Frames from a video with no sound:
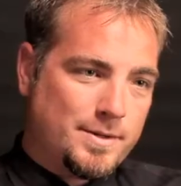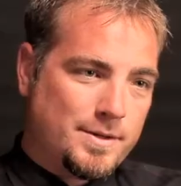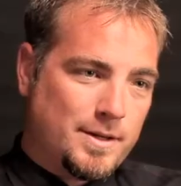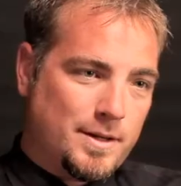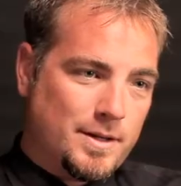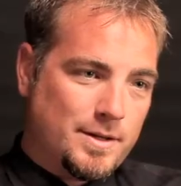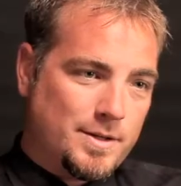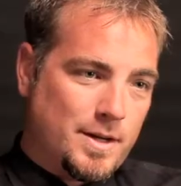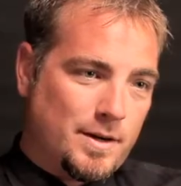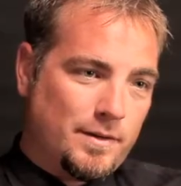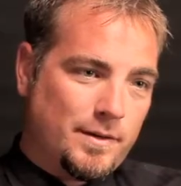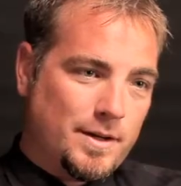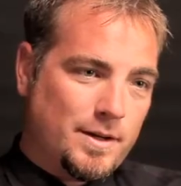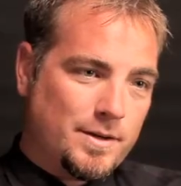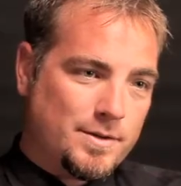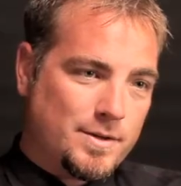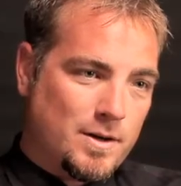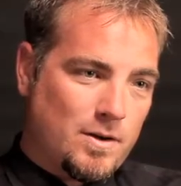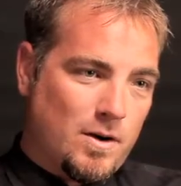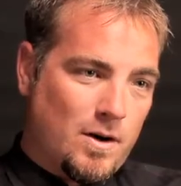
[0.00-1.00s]
and it generally
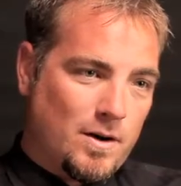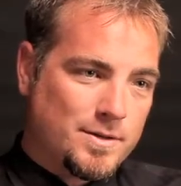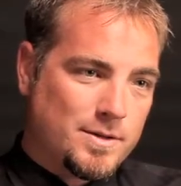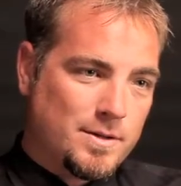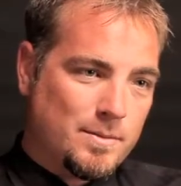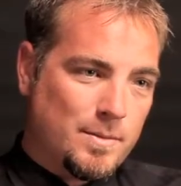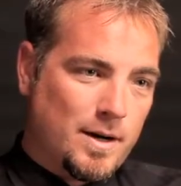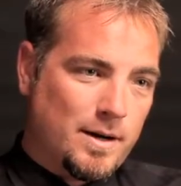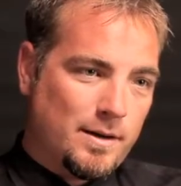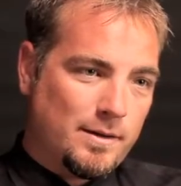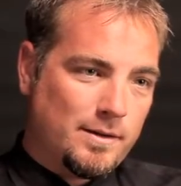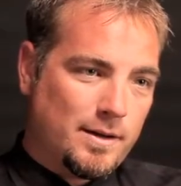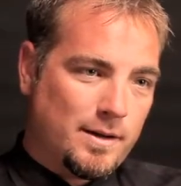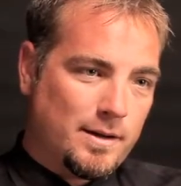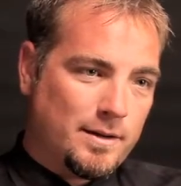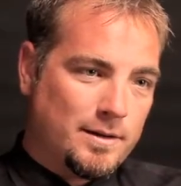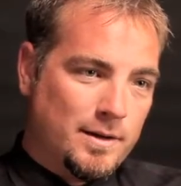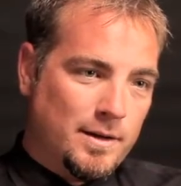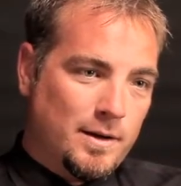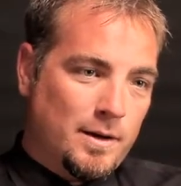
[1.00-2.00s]
doesn't cost them
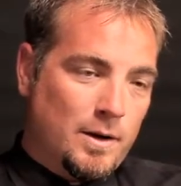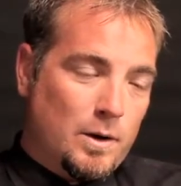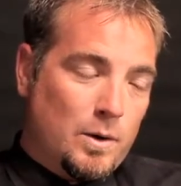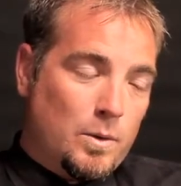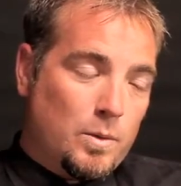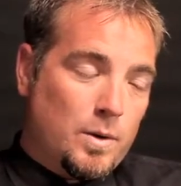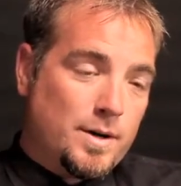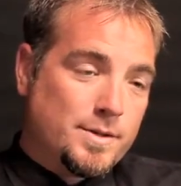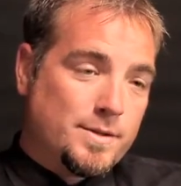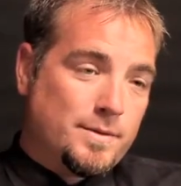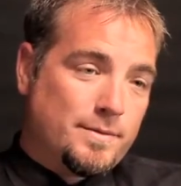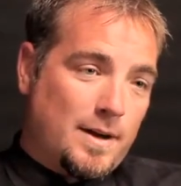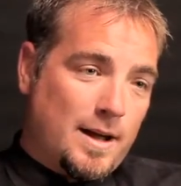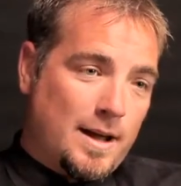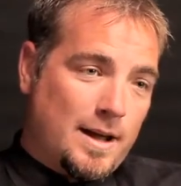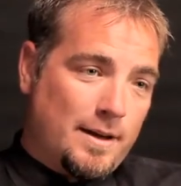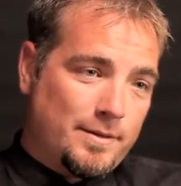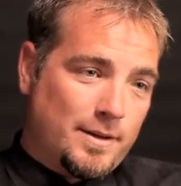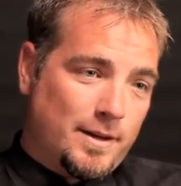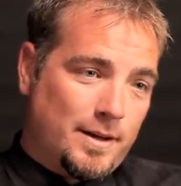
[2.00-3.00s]
anything. Whereas if I
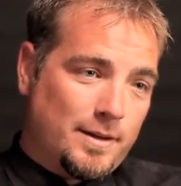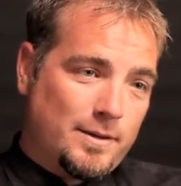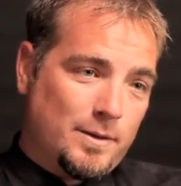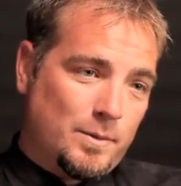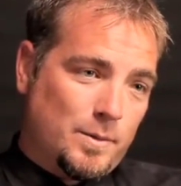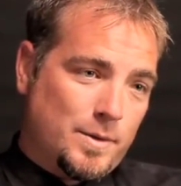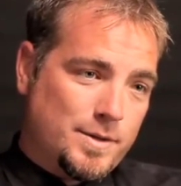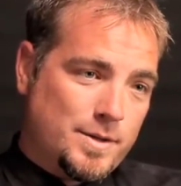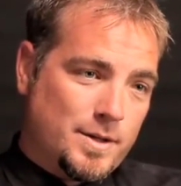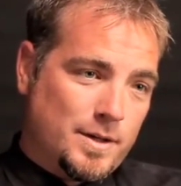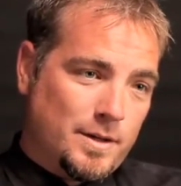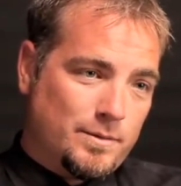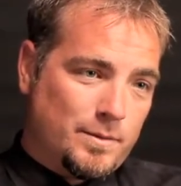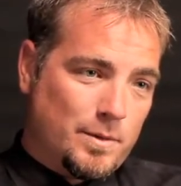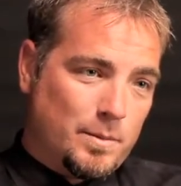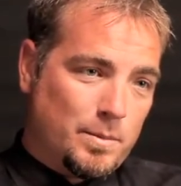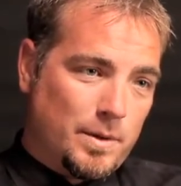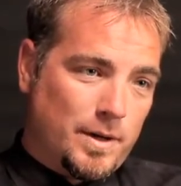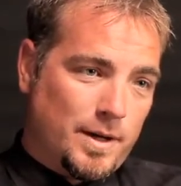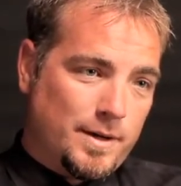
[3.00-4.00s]
have to get the windshield
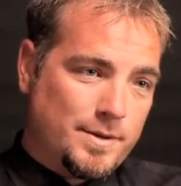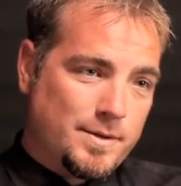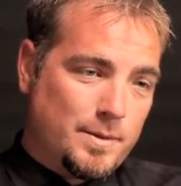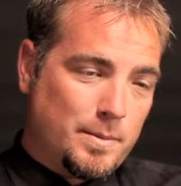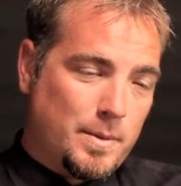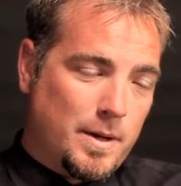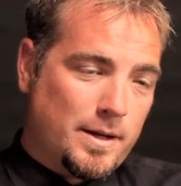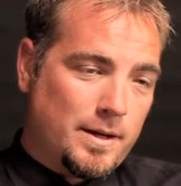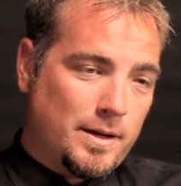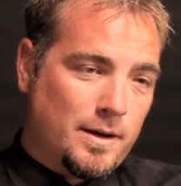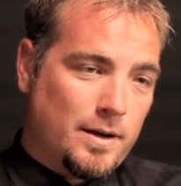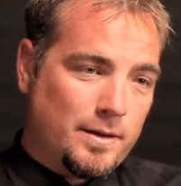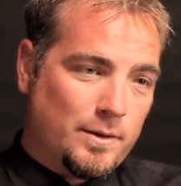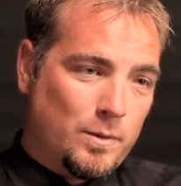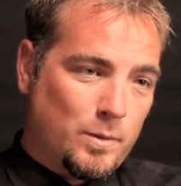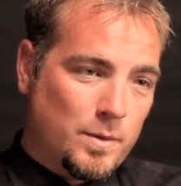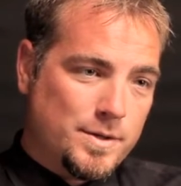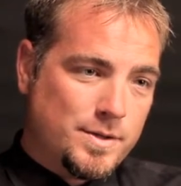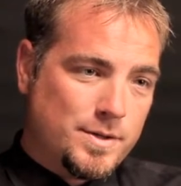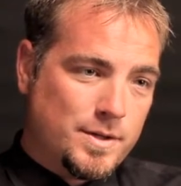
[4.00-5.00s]
replaced, depending on the
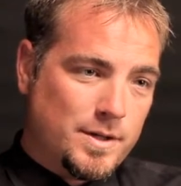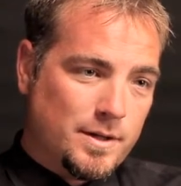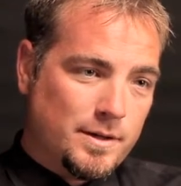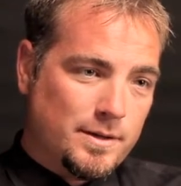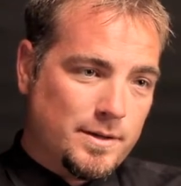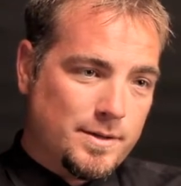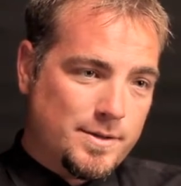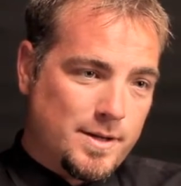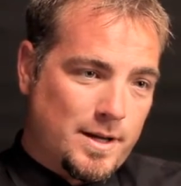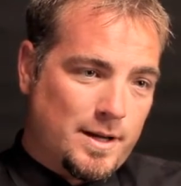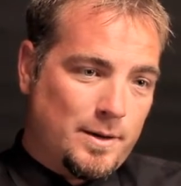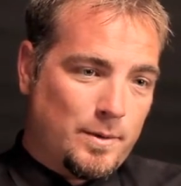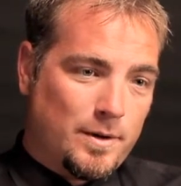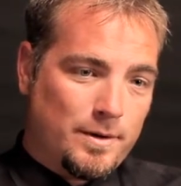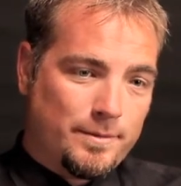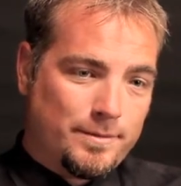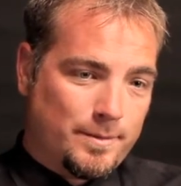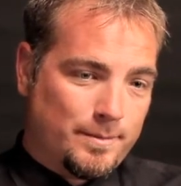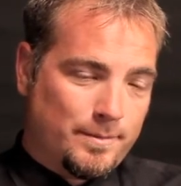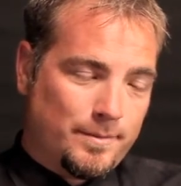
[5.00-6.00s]
windshield, it's
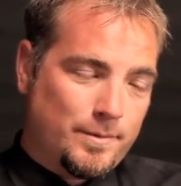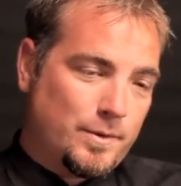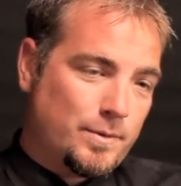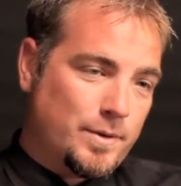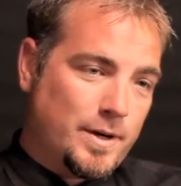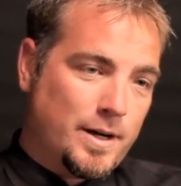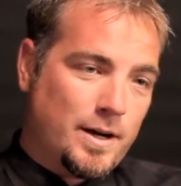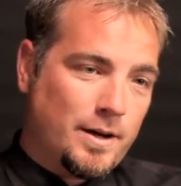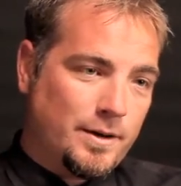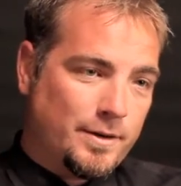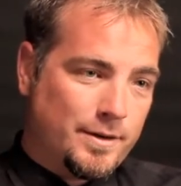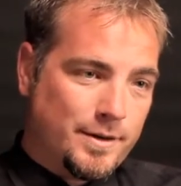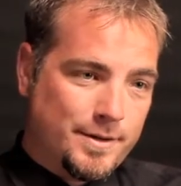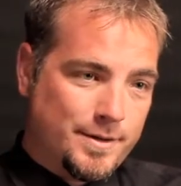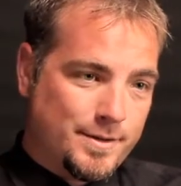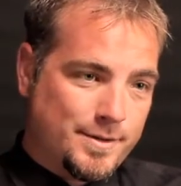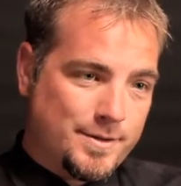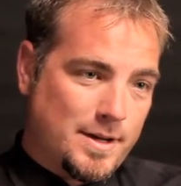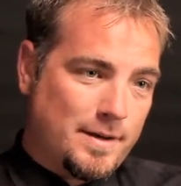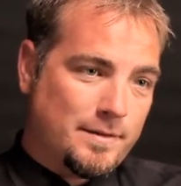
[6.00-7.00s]
anywhere from $300
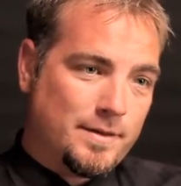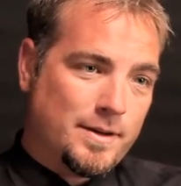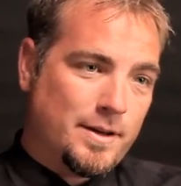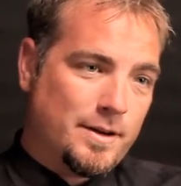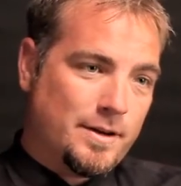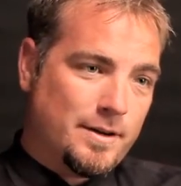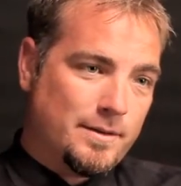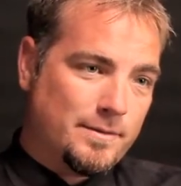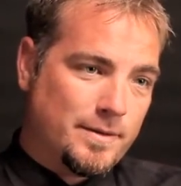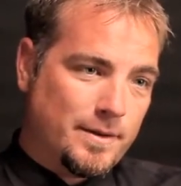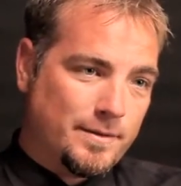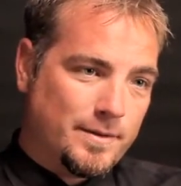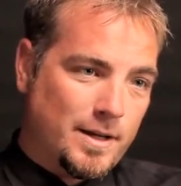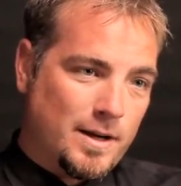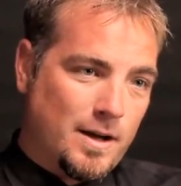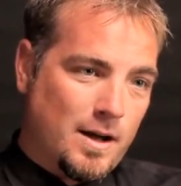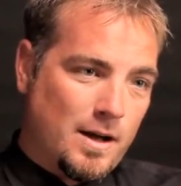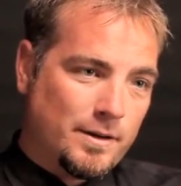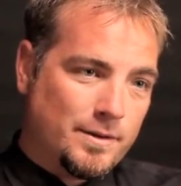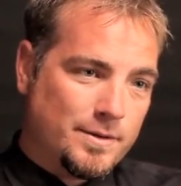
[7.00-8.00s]
to
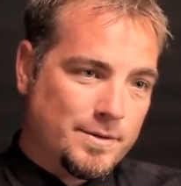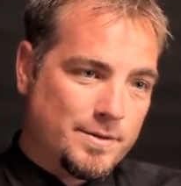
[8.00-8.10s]
$750.